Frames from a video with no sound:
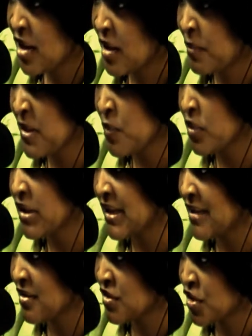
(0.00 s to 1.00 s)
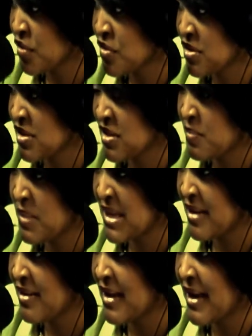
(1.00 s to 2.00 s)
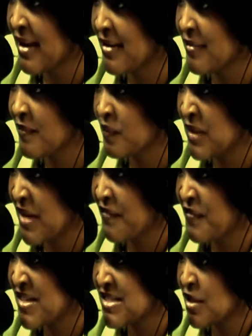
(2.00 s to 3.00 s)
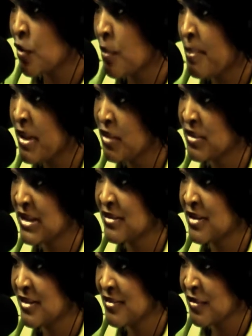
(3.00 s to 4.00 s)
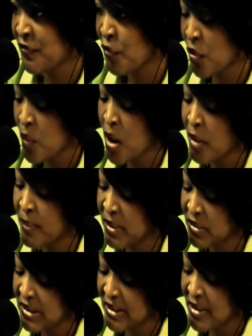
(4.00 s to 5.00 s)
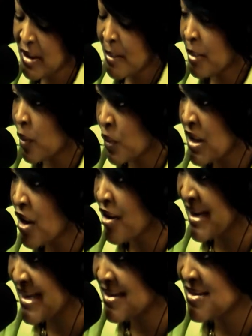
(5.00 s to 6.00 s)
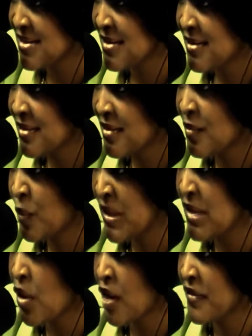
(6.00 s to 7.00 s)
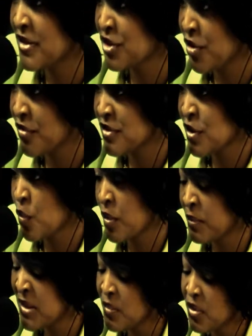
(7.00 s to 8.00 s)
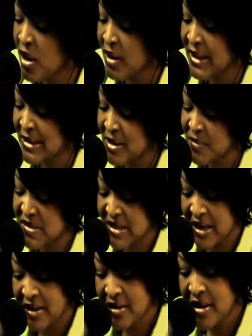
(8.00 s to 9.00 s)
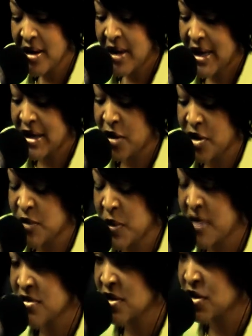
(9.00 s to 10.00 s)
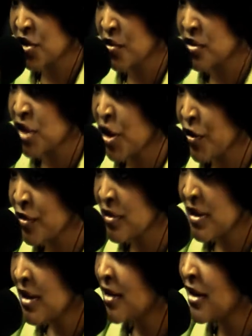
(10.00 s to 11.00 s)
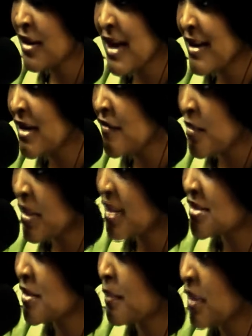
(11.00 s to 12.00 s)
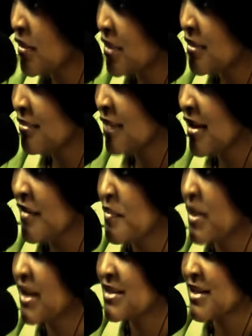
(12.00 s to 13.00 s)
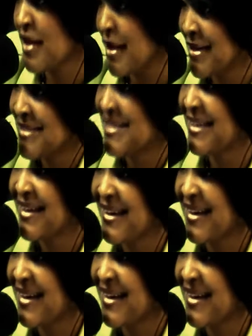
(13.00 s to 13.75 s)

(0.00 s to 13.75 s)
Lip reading: And people look at the church as just being that physical building, the 4-wall building, but we are it. We are the church. So when people are getting upset and they're experiencing church hurt, they're not leaving because of the building. They're leaving because of us.